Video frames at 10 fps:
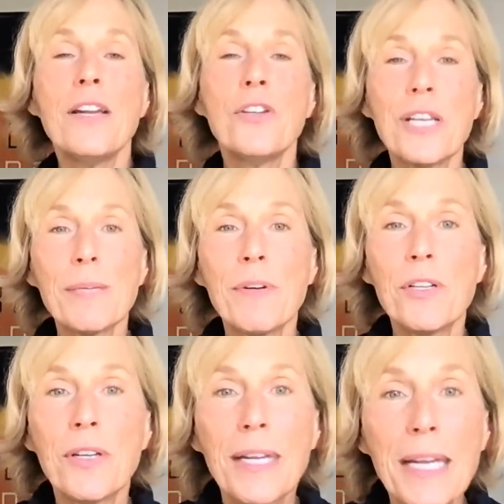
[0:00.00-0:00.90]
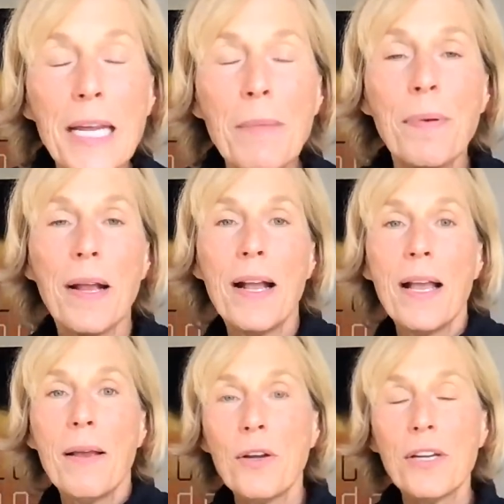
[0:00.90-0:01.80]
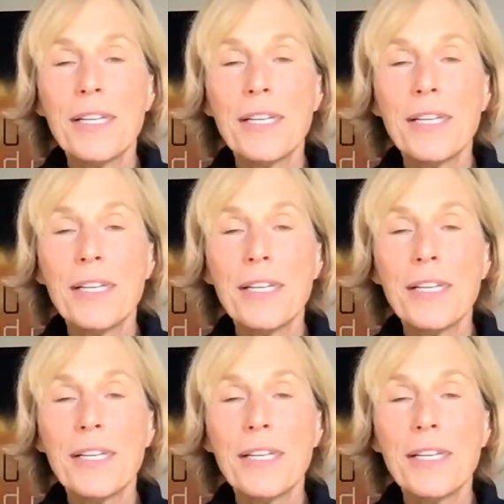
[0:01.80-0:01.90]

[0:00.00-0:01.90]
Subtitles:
You just want to keep your